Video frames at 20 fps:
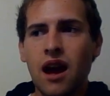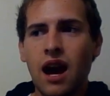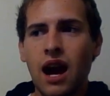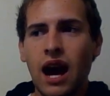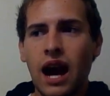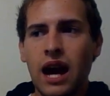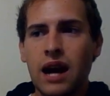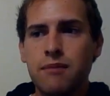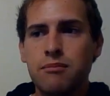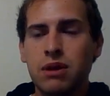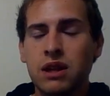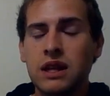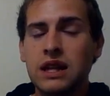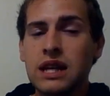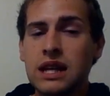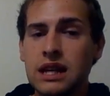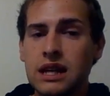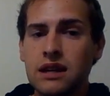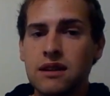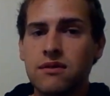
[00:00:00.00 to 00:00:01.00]
I
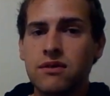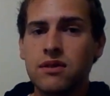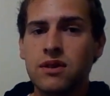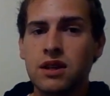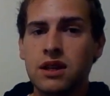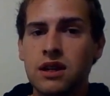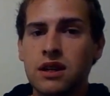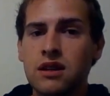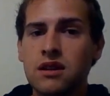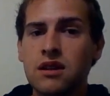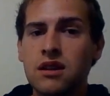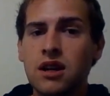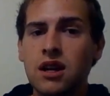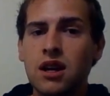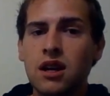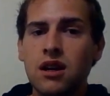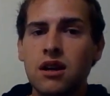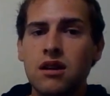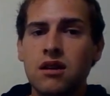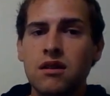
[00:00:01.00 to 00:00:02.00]
believe that
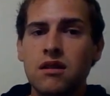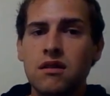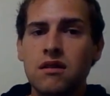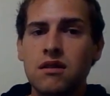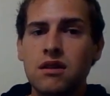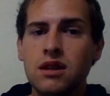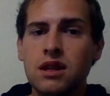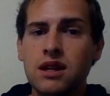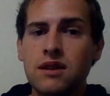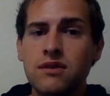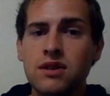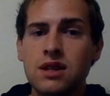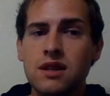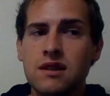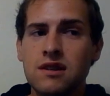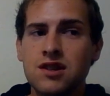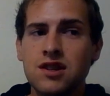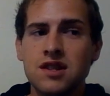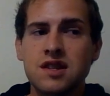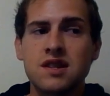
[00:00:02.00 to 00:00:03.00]
even
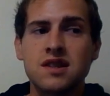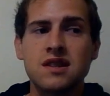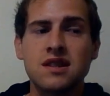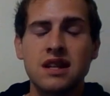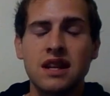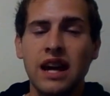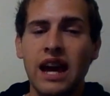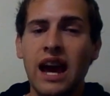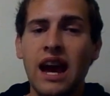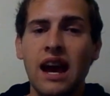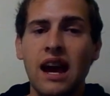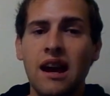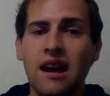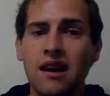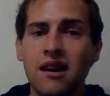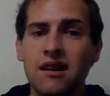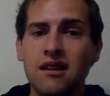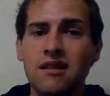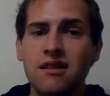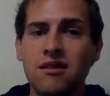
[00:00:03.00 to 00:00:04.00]
just today
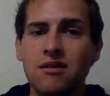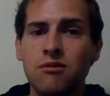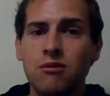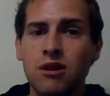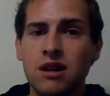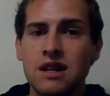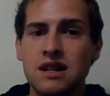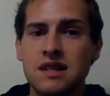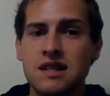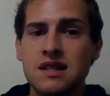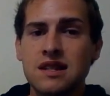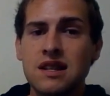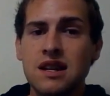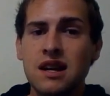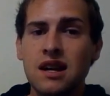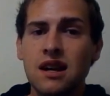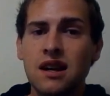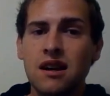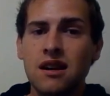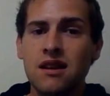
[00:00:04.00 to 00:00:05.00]
was
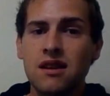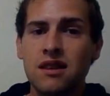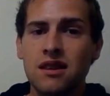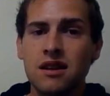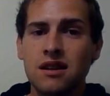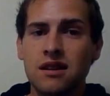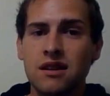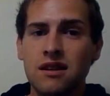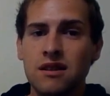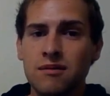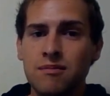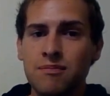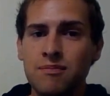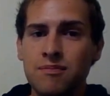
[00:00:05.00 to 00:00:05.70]
the